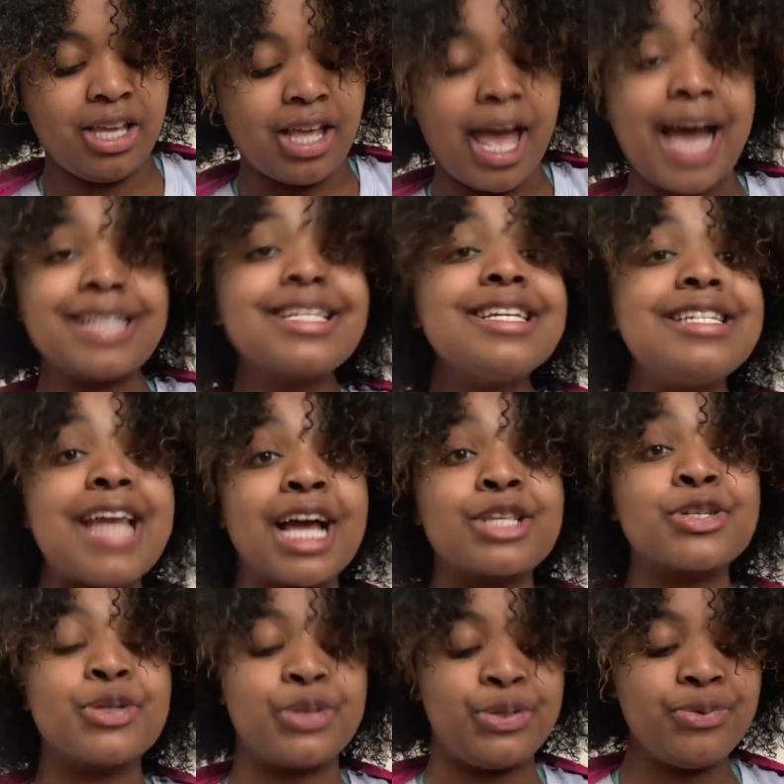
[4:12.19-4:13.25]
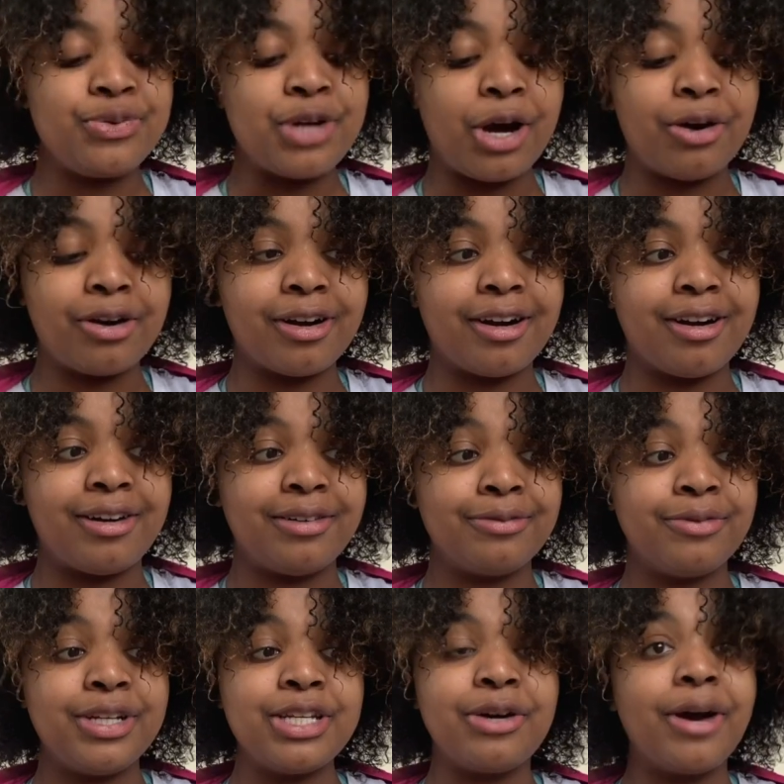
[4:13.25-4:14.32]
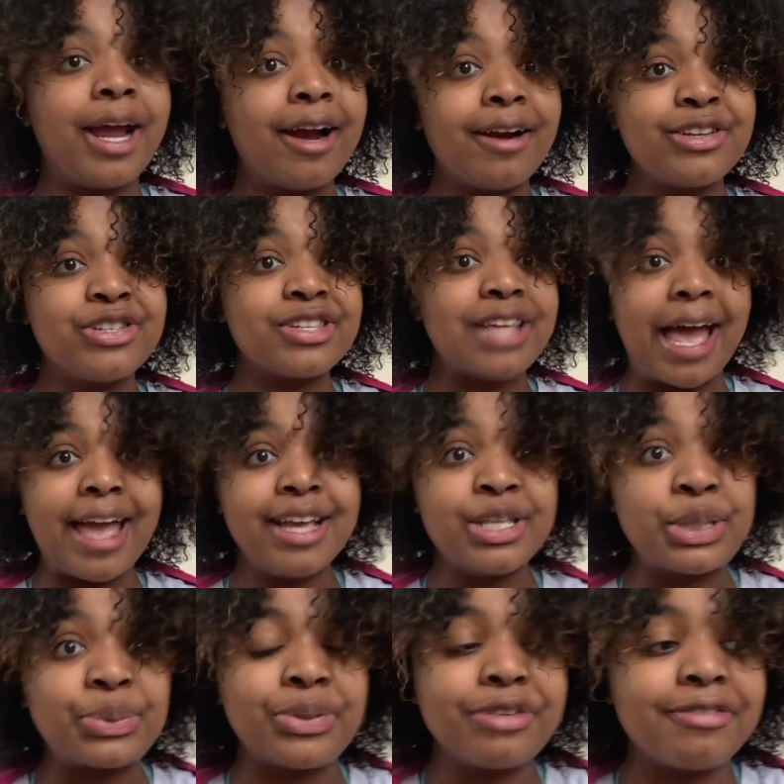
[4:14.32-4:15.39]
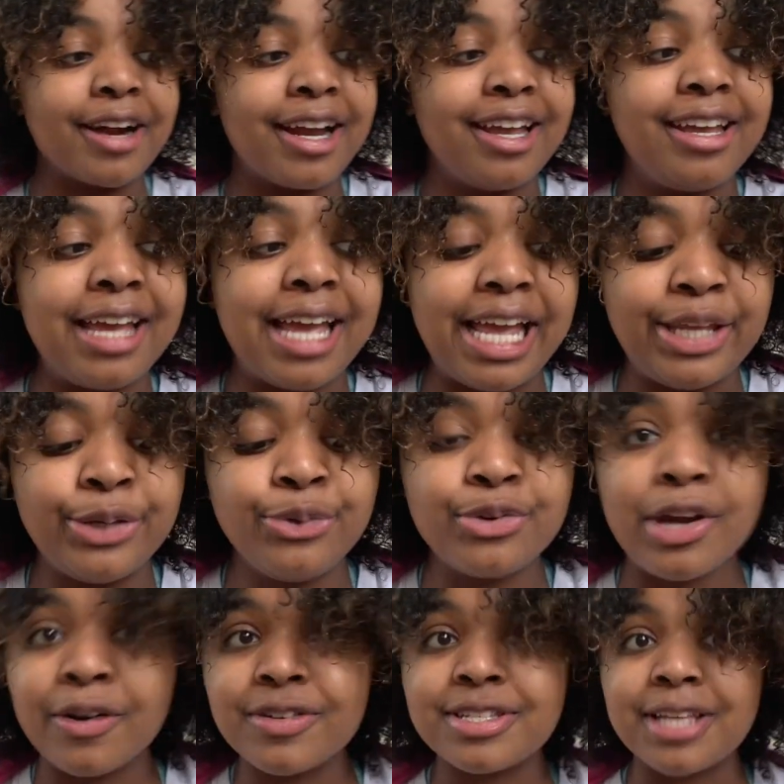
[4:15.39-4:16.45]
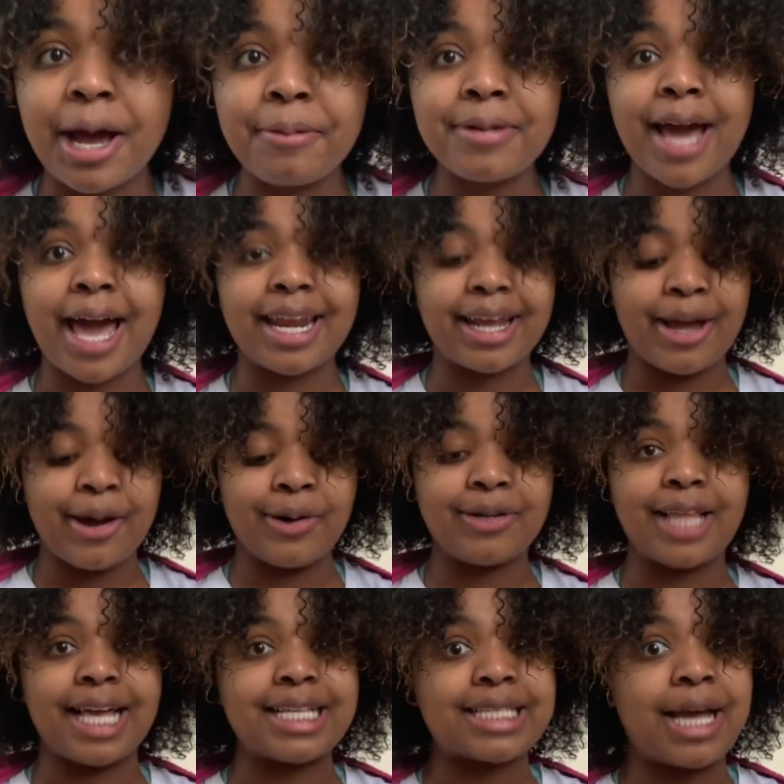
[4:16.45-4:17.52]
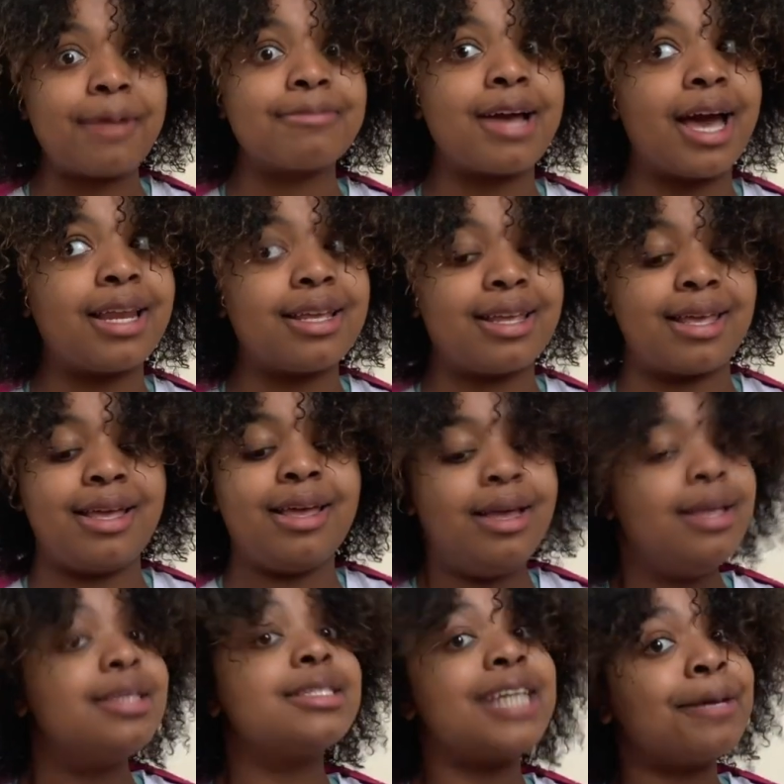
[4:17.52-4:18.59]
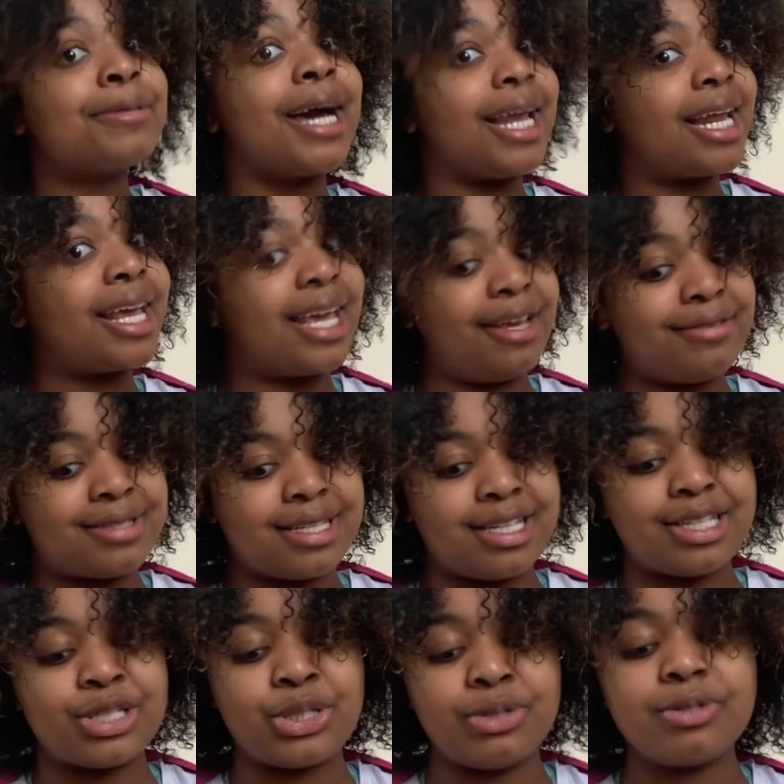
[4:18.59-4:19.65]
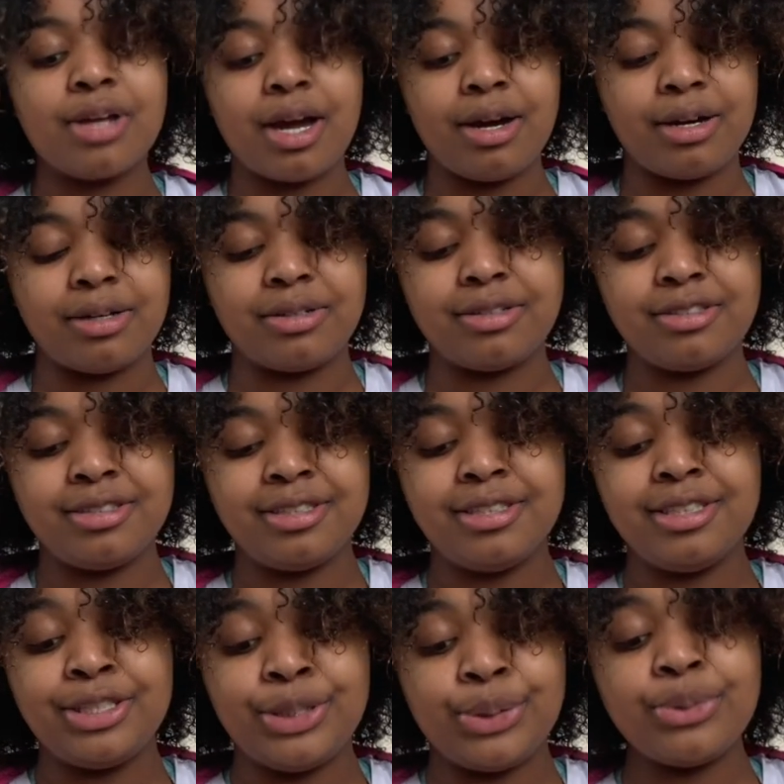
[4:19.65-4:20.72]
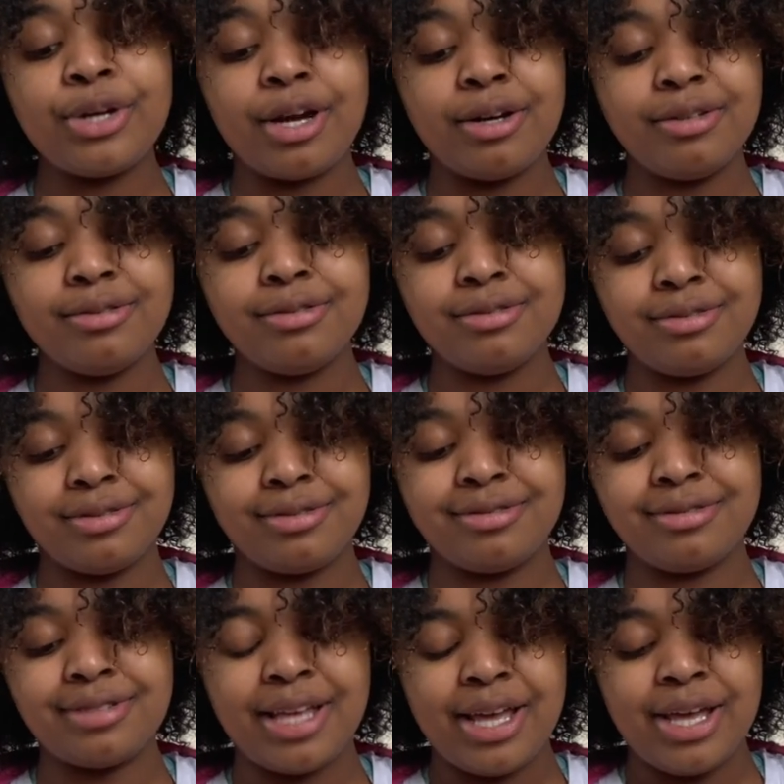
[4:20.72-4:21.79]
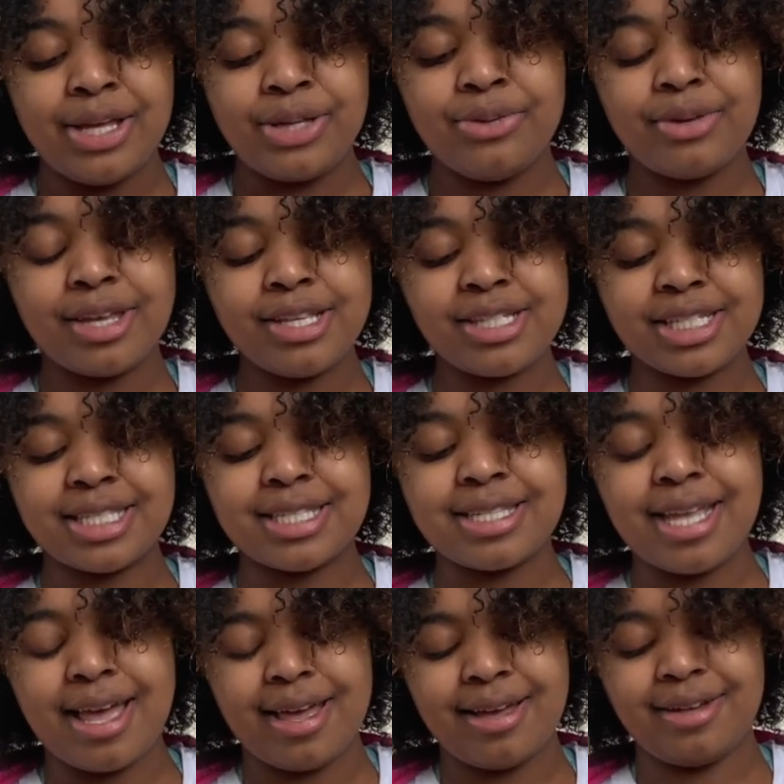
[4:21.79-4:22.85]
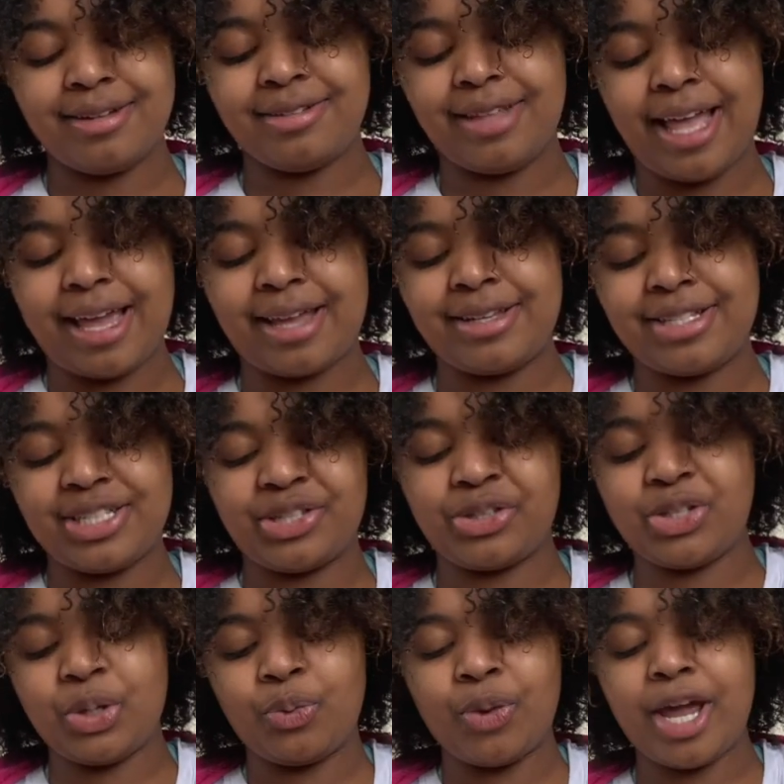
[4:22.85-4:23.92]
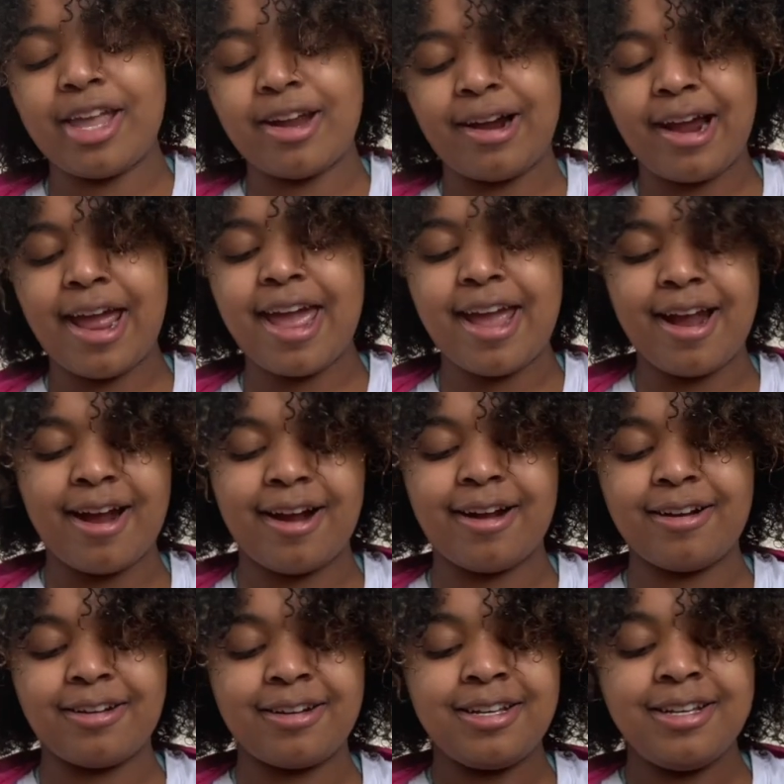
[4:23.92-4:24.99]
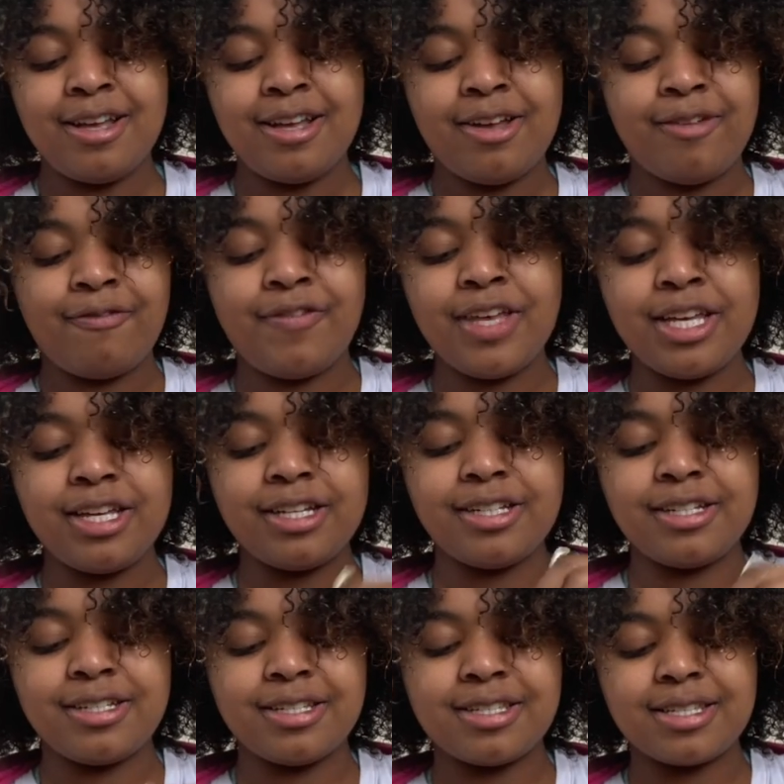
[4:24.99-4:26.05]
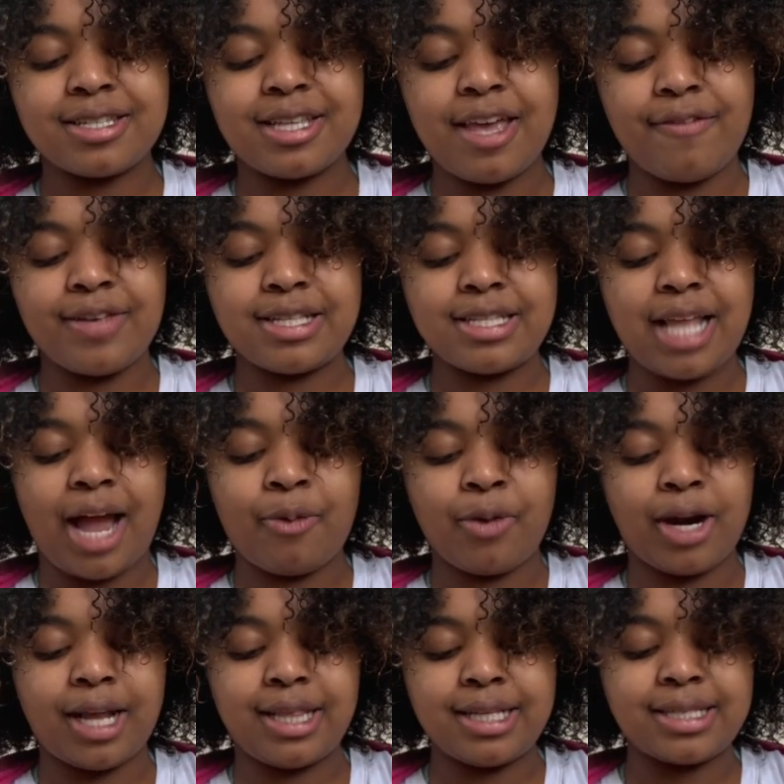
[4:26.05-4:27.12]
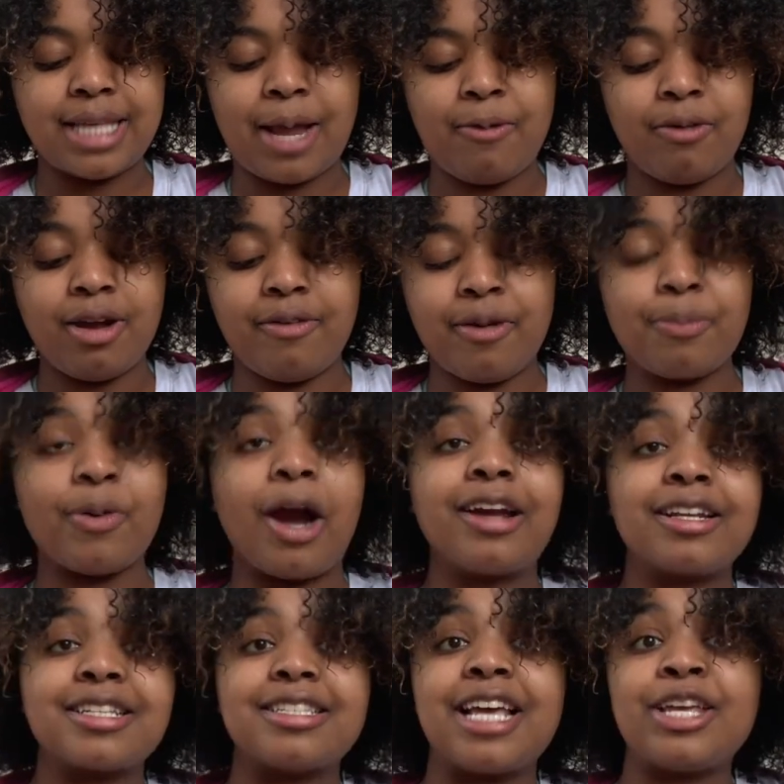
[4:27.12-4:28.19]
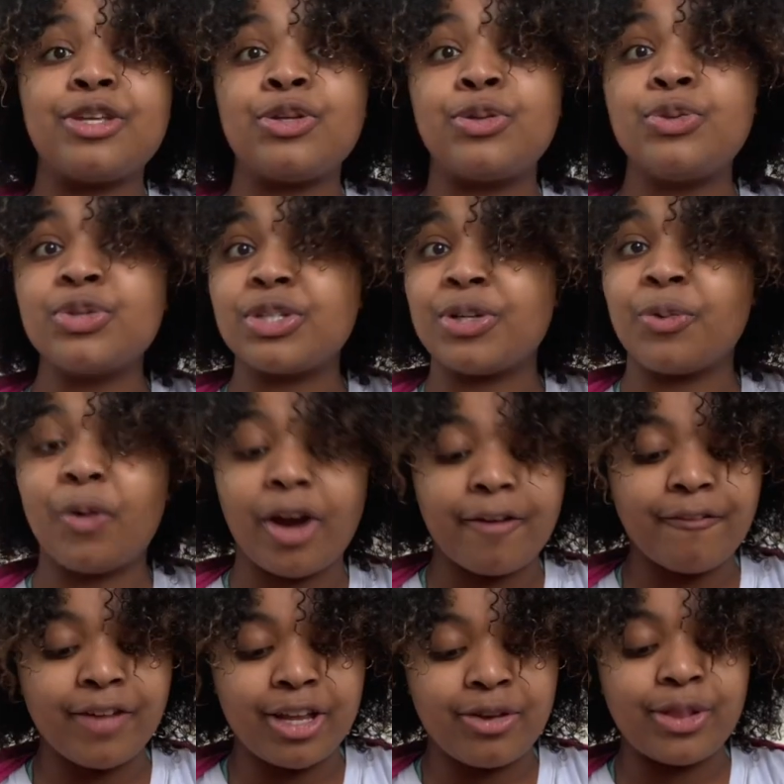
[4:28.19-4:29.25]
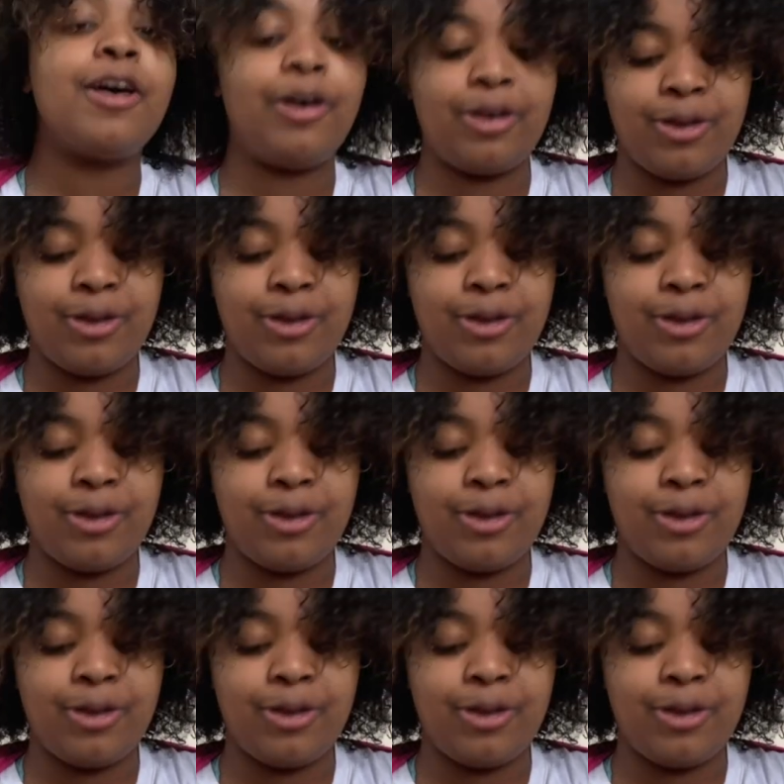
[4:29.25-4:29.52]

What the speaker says: as a natural, you know, girl, when your hair just ain't doing right, and you know some gotta go, like some gotta give, sis. You know, you can just tell, like, just the way your hair feels, if it's not working the same way with products that usually work for you.